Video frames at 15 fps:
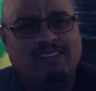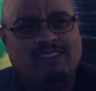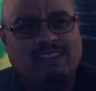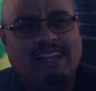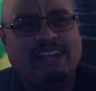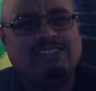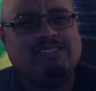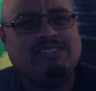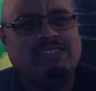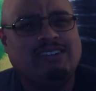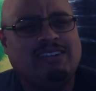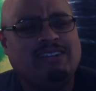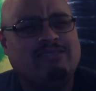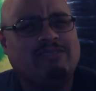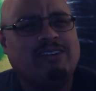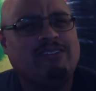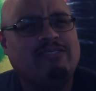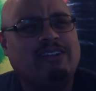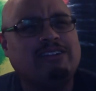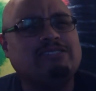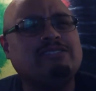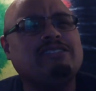Last, the
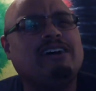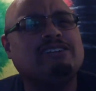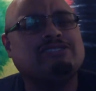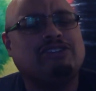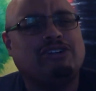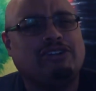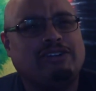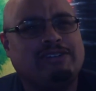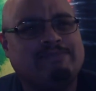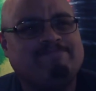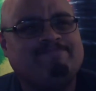Raiders of the Lost Ark.